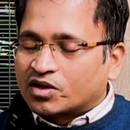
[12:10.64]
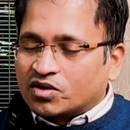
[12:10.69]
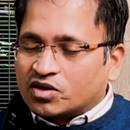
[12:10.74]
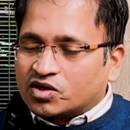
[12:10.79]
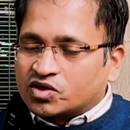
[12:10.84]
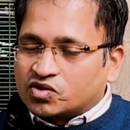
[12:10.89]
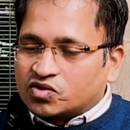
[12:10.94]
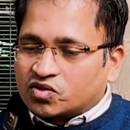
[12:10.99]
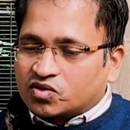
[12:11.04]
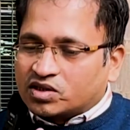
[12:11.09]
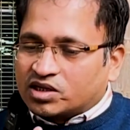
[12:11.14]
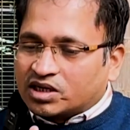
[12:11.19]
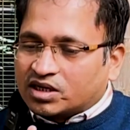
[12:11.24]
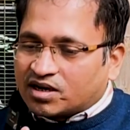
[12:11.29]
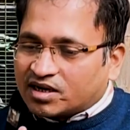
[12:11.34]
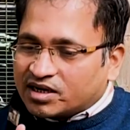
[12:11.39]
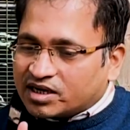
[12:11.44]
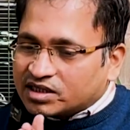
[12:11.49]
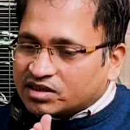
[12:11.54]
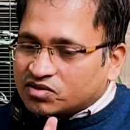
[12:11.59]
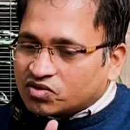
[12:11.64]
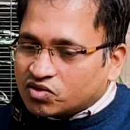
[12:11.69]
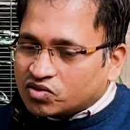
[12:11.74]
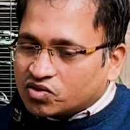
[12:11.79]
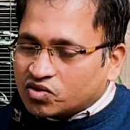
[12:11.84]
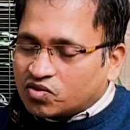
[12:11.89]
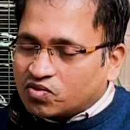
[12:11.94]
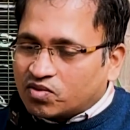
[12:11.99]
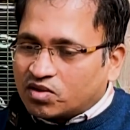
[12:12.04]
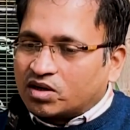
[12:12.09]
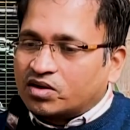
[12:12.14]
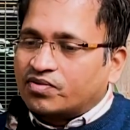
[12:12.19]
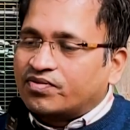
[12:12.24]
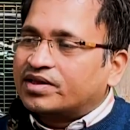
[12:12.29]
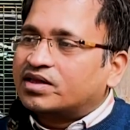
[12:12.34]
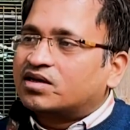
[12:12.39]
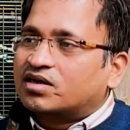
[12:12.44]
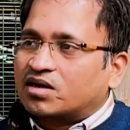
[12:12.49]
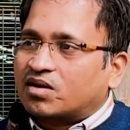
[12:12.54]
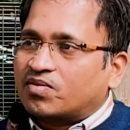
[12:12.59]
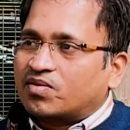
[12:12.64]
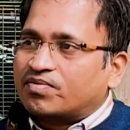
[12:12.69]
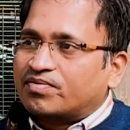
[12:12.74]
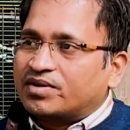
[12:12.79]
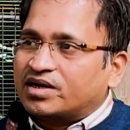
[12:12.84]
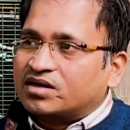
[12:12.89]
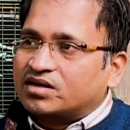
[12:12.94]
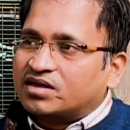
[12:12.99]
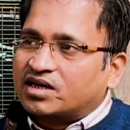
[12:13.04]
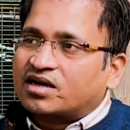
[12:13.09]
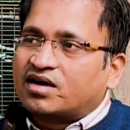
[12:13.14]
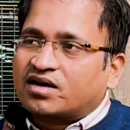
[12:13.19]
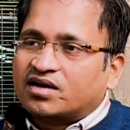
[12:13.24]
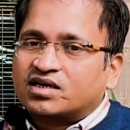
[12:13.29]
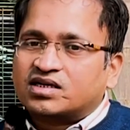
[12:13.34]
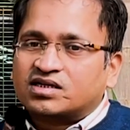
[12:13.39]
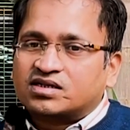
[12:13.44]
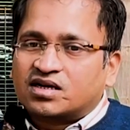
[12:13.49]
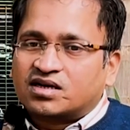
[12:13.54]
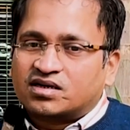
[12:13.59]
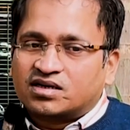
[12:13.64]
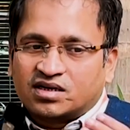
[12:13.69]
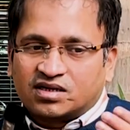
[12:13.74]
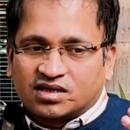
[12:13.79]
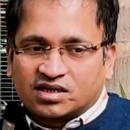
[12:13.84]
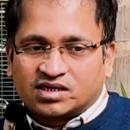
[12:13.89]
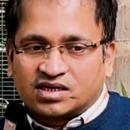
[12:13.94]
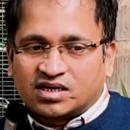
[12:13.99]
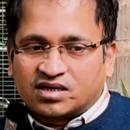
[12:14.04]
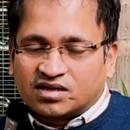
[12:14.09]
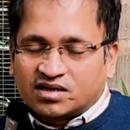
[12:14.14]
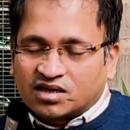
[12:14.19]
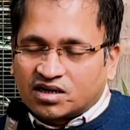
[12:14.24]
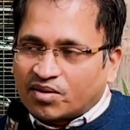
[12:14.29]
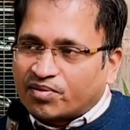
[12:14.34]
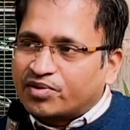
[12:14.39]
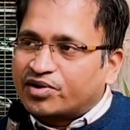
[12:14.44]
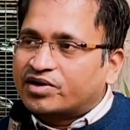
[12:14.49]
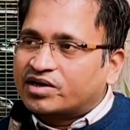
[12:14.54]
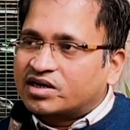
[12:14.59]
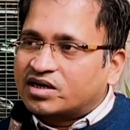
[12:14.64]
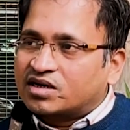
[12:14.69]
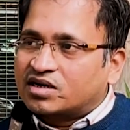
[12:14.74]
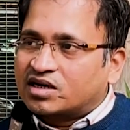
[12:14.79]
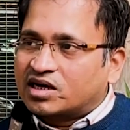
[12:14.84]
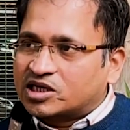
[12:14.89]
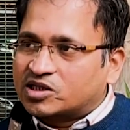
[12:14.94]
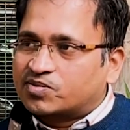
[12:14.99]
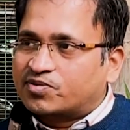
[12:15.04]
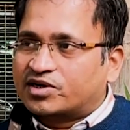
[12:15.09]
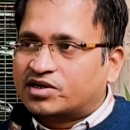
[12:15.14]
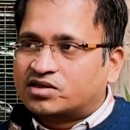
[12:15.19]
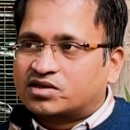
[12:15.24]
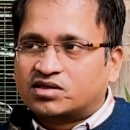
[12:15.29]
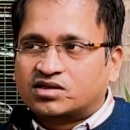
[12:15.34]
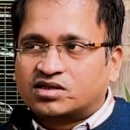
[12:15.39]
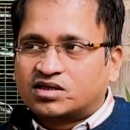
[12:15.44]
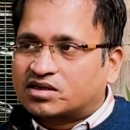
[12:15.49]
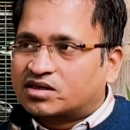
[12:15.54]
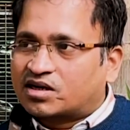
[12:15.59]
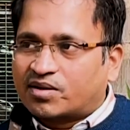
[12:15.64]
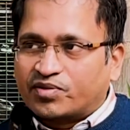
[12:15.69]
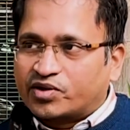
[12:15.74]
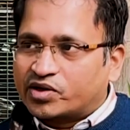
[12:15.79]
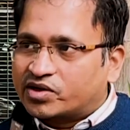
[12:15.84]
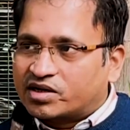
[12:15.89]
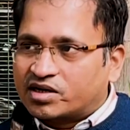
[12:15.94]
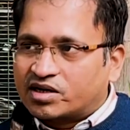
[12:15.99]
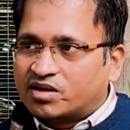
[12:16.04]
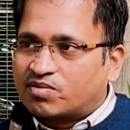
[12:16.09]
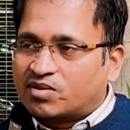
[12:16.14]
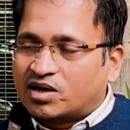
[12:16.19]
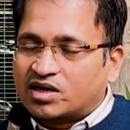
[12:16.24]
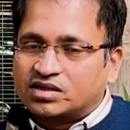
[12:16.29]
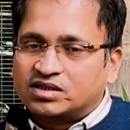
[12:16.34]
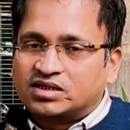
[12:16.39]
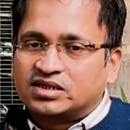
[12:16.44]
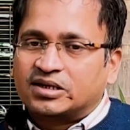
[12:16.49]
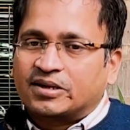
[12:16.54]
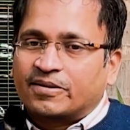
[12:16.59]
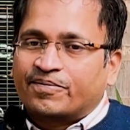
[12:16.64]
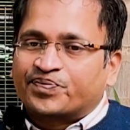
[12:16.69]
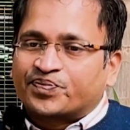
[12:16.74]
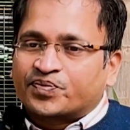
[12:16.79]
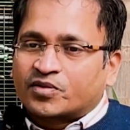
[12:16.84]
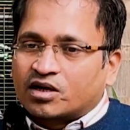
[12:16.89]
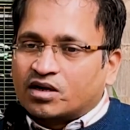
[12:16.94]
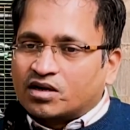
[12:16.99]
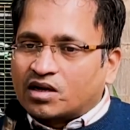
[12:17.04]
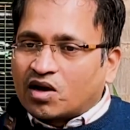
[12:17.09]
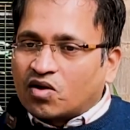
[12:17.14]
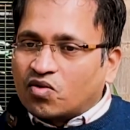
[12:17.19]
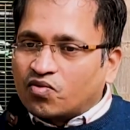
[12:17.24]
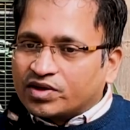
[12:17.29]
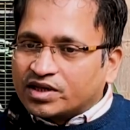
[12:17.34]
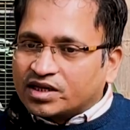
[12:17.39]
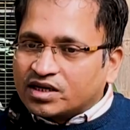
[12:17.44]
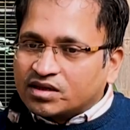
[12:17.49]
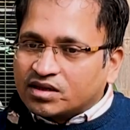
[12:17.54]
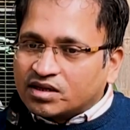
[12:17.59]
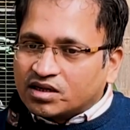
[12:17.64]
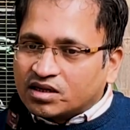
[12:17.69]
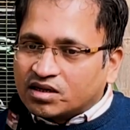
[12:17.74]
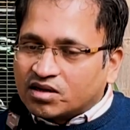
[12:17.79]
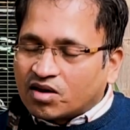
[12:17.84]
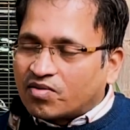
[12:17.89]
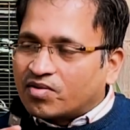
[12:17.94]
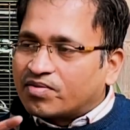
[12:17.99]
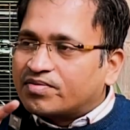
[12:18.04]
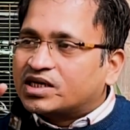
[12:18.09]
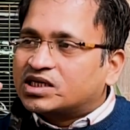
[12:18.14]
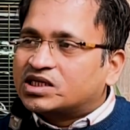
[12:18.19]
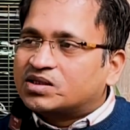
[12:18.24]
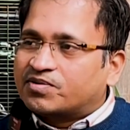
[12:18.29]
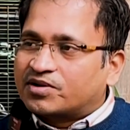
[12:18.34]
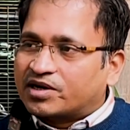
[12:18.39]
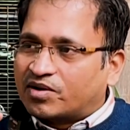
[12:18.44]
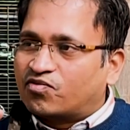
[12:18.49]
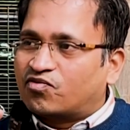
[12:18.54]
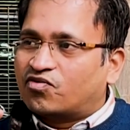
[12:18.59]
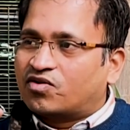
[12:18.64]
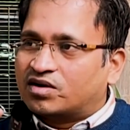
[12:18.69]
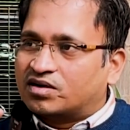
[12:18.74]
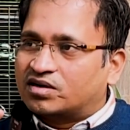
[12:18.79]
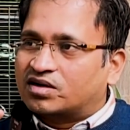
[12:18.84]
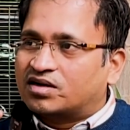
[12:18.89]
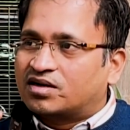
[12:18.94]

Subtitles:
So the colleagues those who work with the government, they understand that these are the community aspirations and community demands. Now within the government's framework,